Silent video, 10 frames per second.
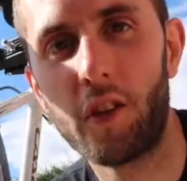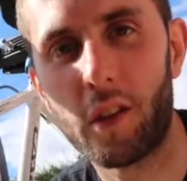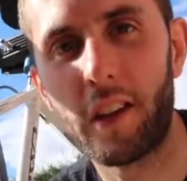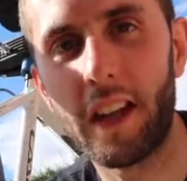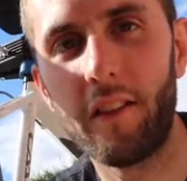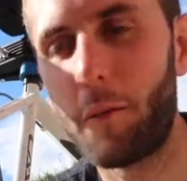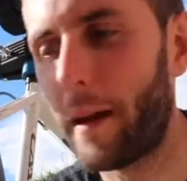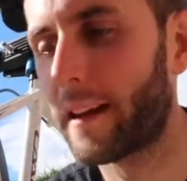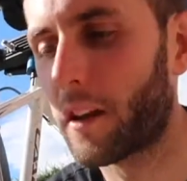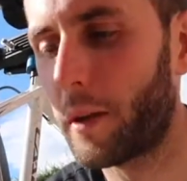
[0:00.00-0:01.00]
So we're going to give the
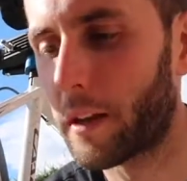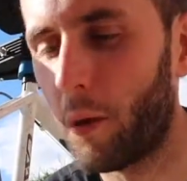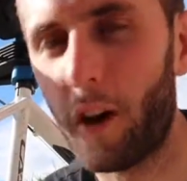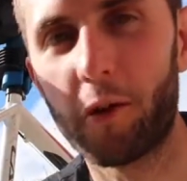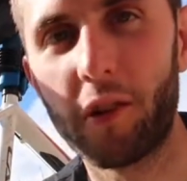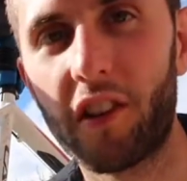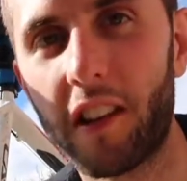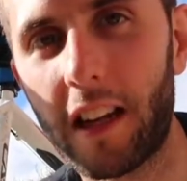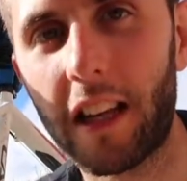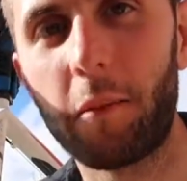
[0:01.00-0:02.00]
bike a quick wash, which is
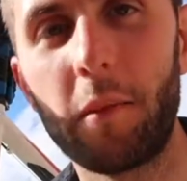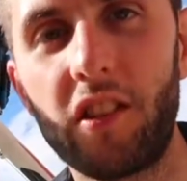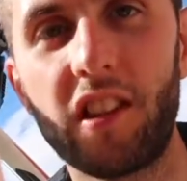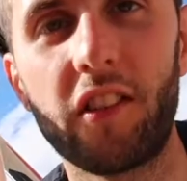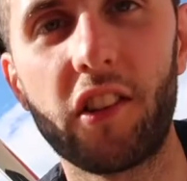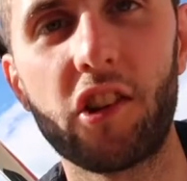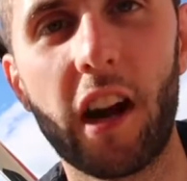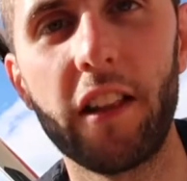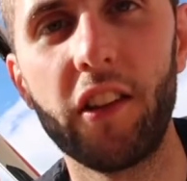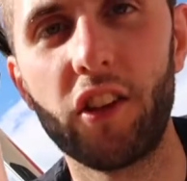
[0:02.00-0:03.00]
going to give me a chance to
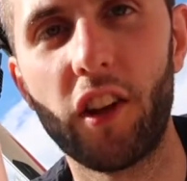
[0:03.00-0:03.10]
try this